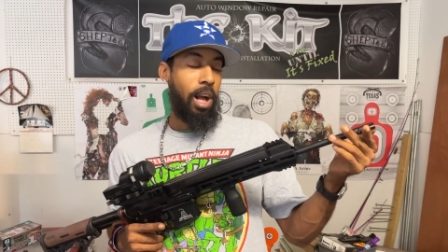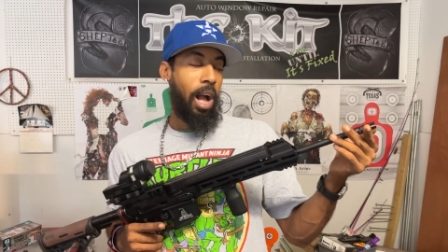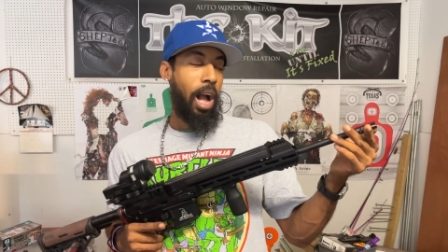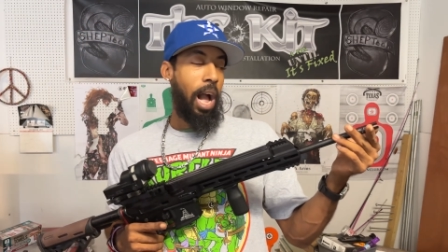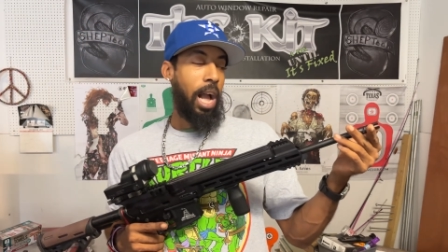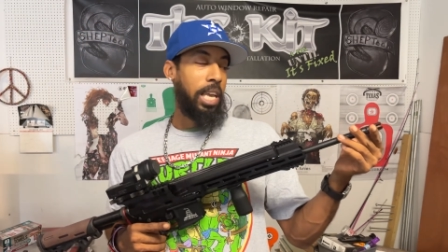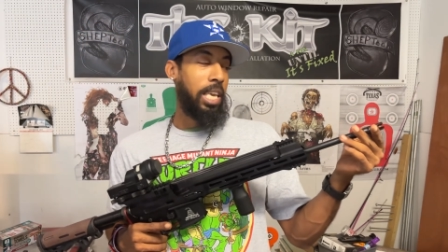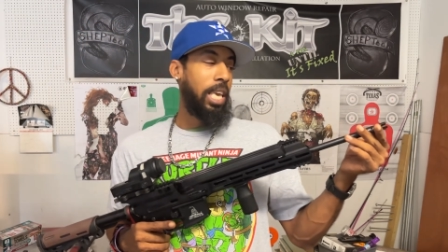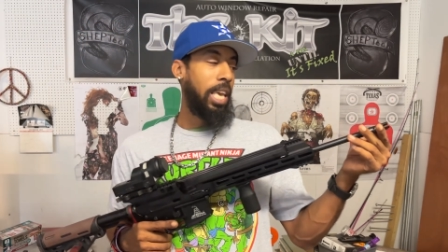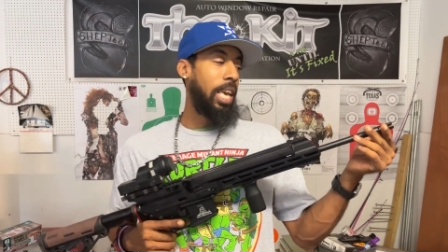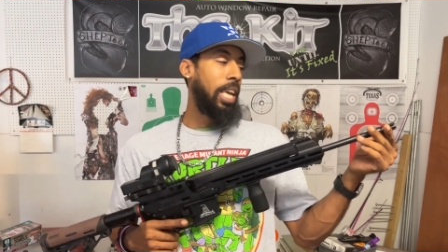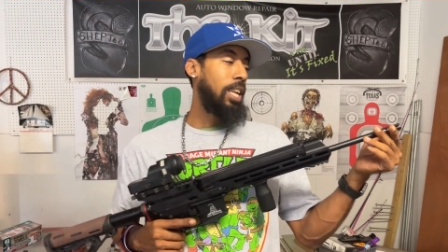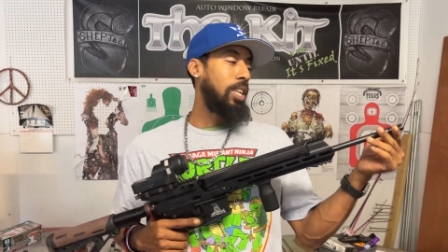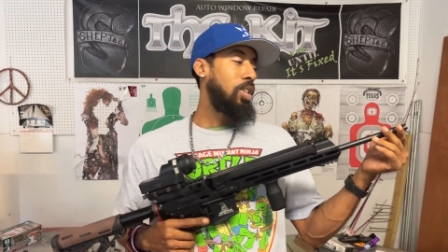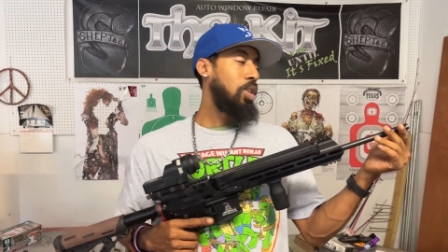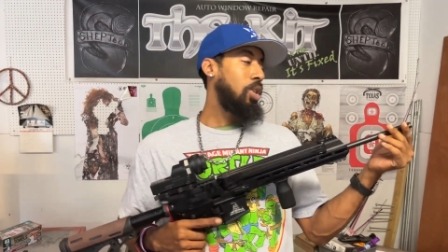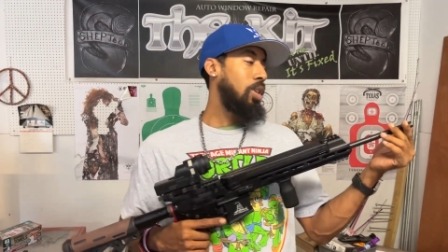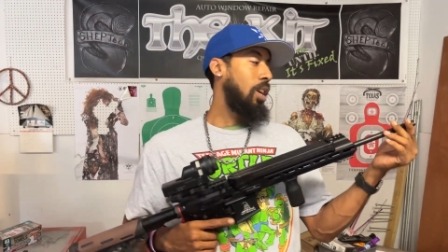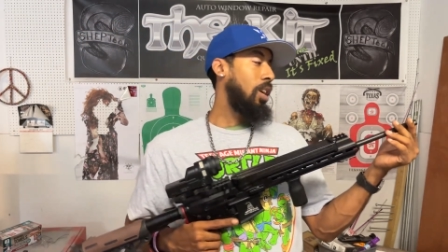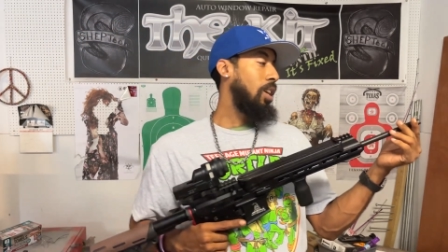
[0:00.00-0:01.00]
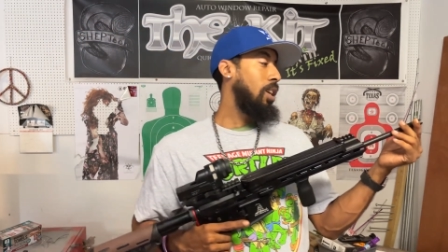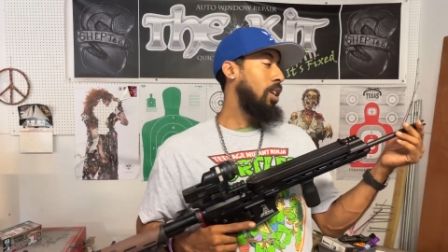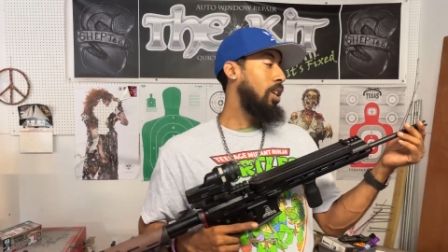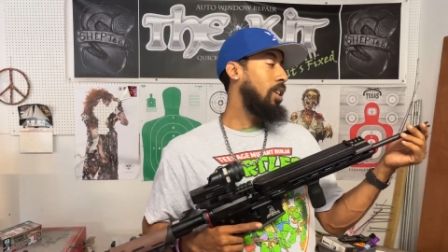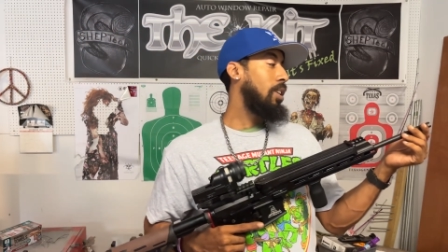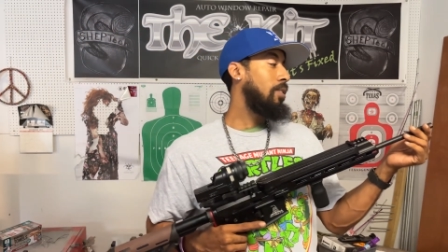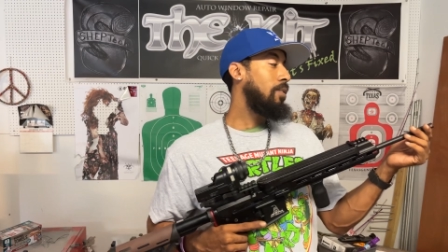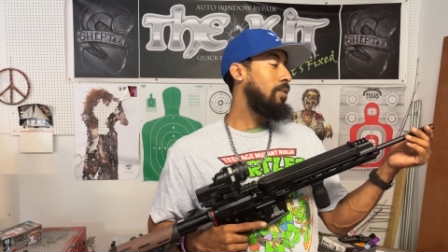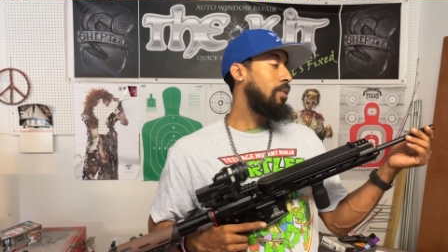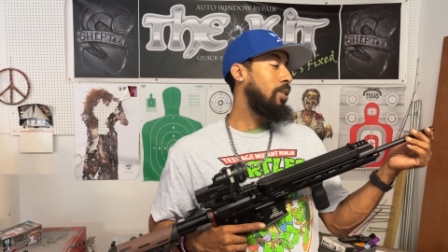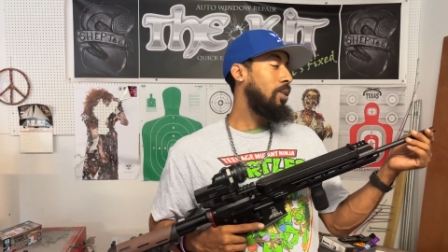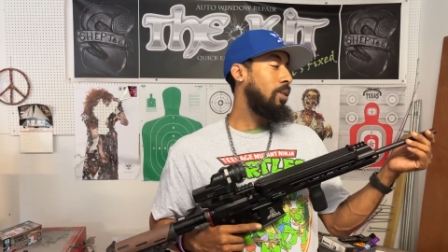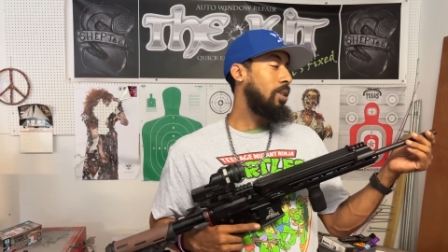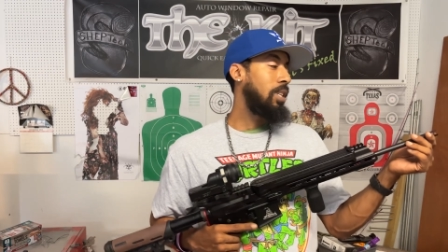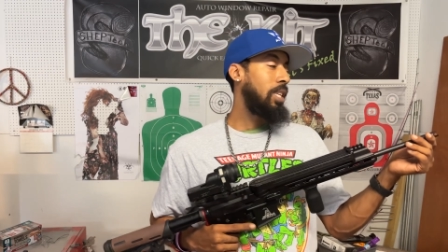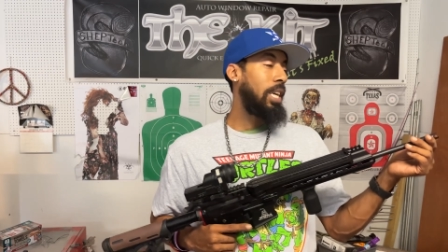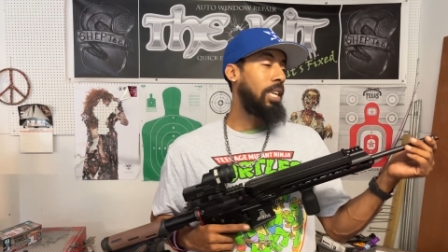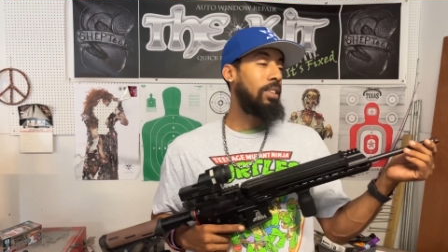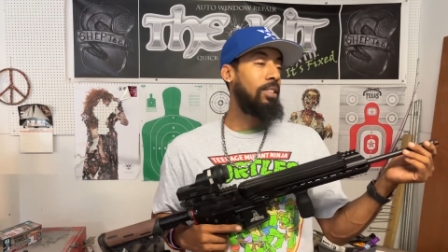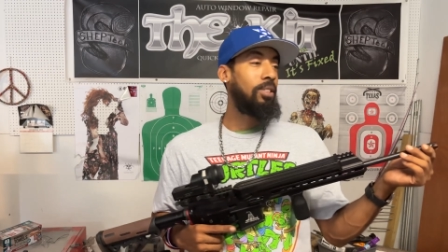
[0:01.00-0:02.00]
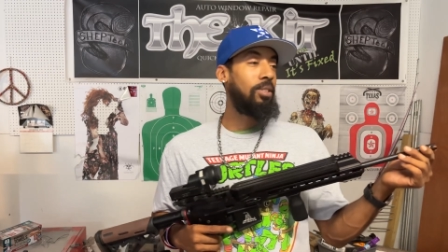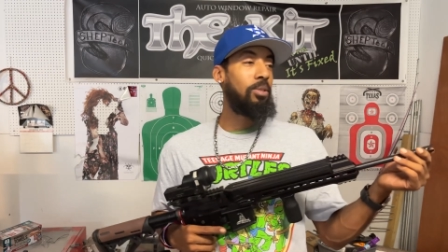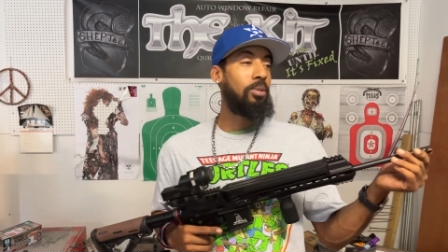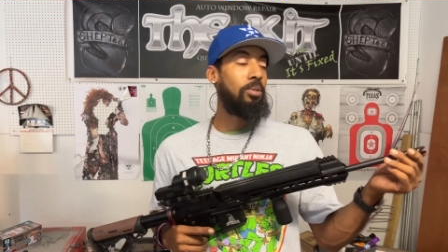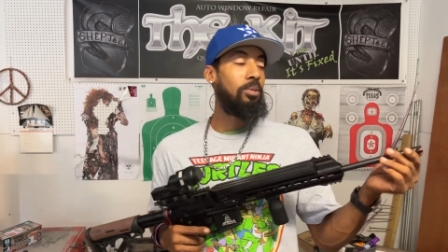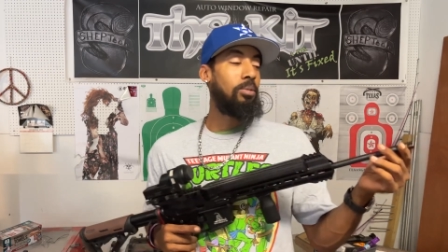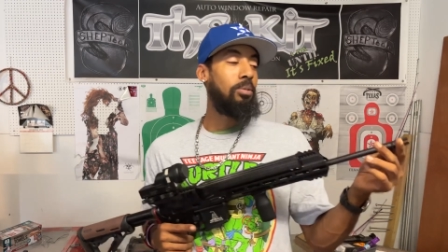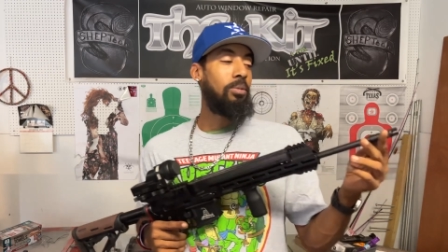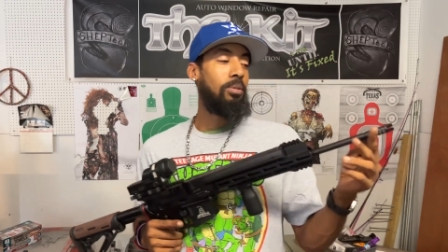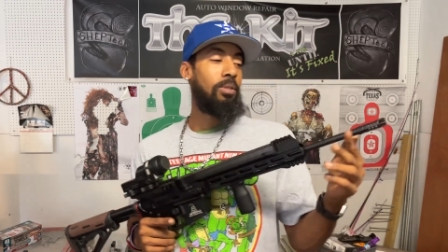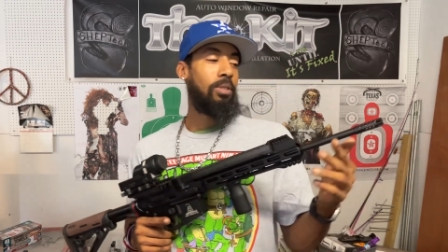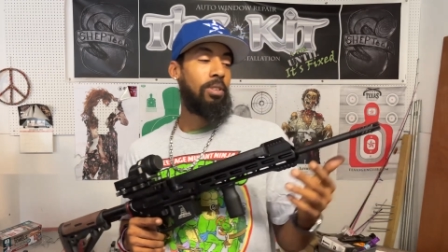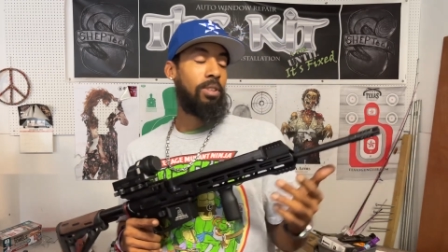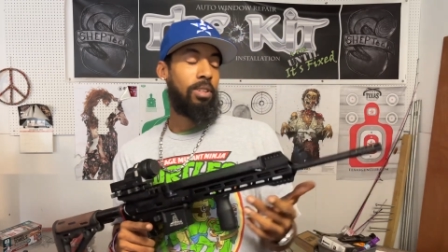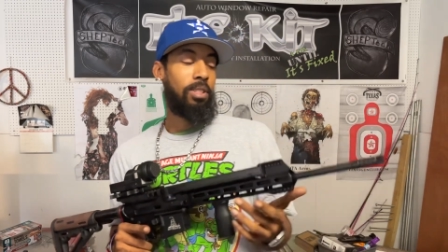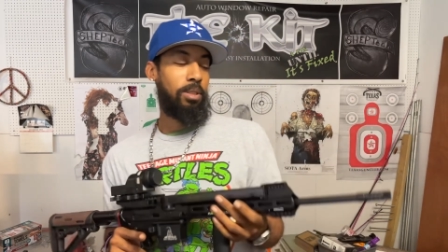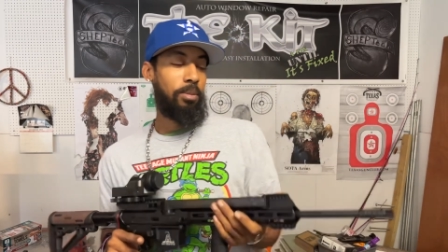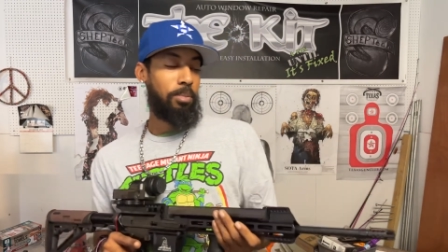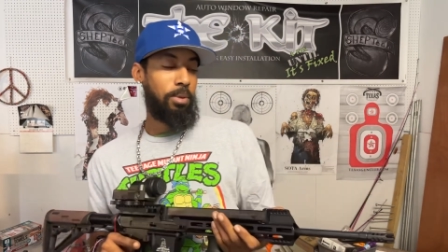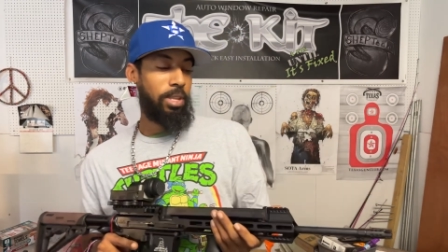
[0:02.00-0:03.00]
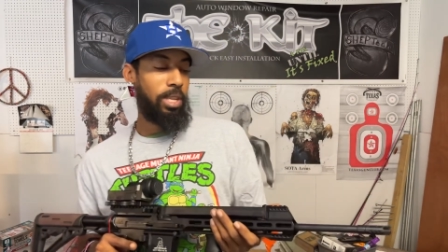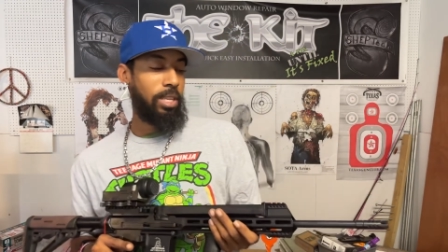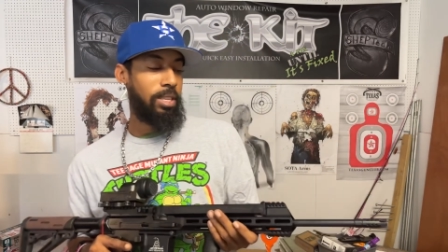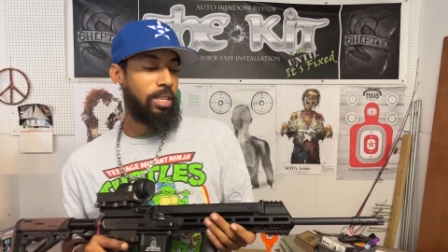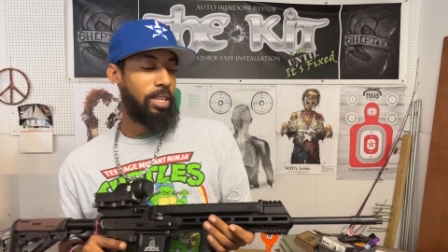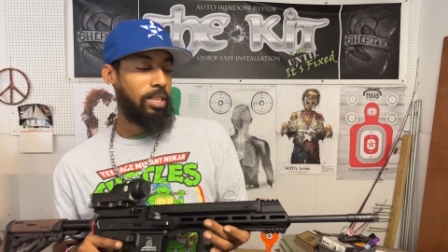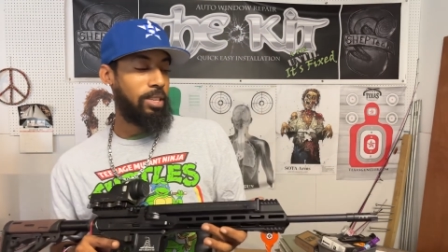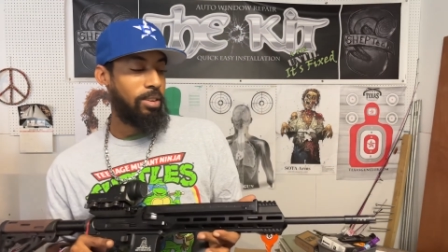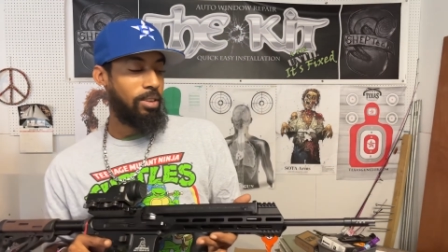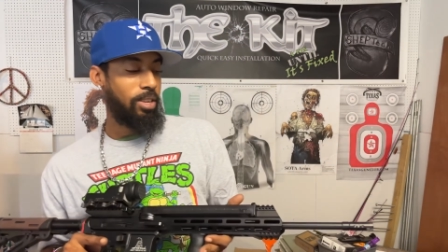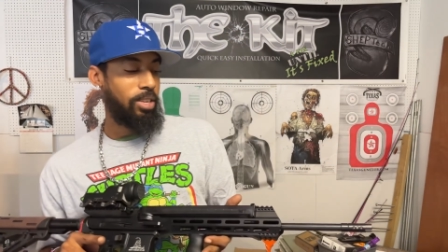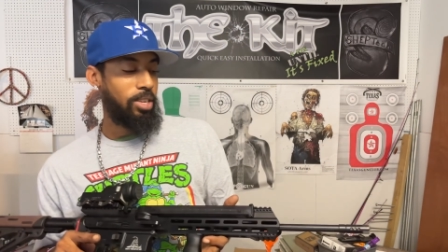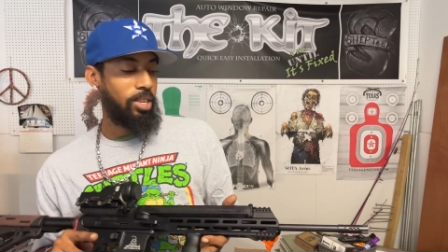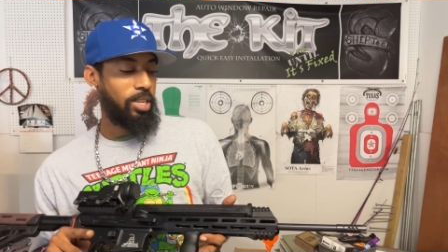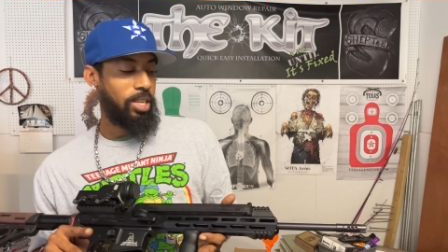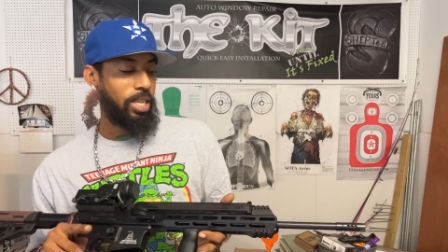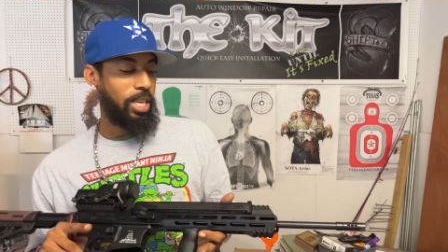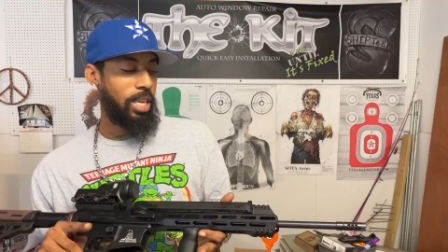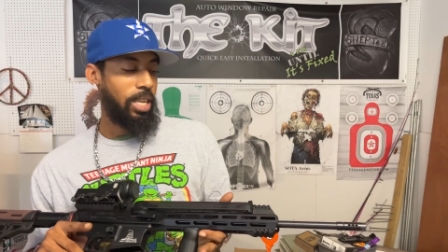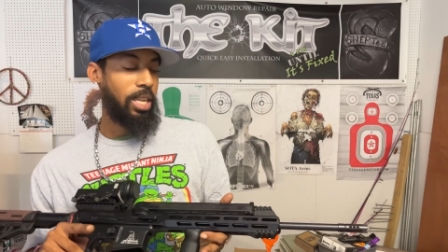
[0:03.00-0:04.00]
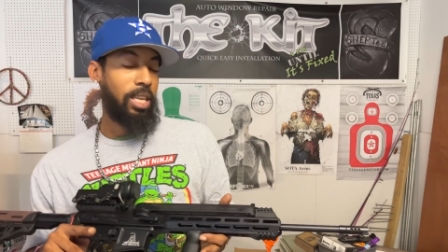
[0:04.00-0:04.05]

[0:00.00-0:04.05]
I can't attest to ballistics on it just yet.